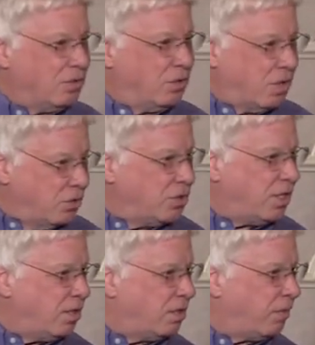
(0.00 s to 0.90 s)
Can you
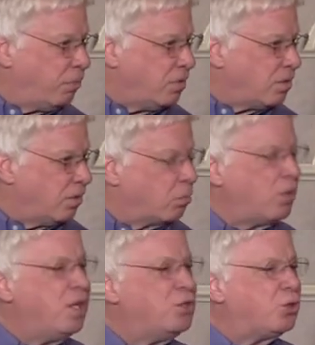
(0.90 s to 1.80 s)
see the difference?
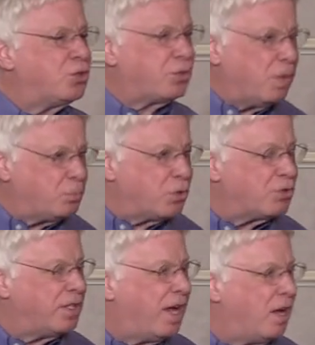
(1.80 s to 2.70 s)
Read your
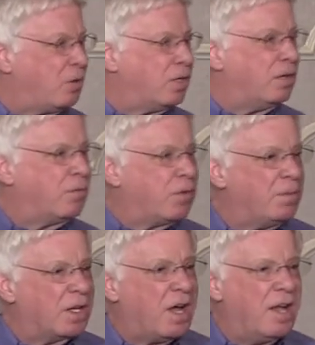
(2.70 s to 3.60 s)
scriptures now
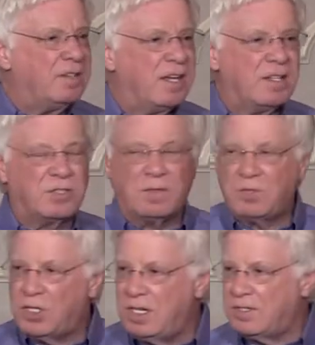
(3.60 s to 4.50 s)
from the context of
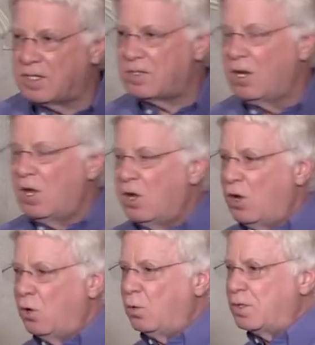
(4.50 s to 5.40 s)
Jesus,
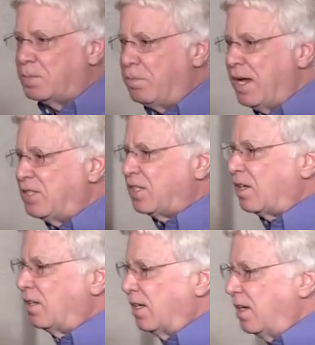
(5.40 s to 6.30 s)
who was
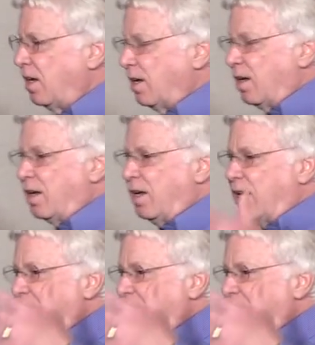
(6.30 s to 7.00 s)
basically it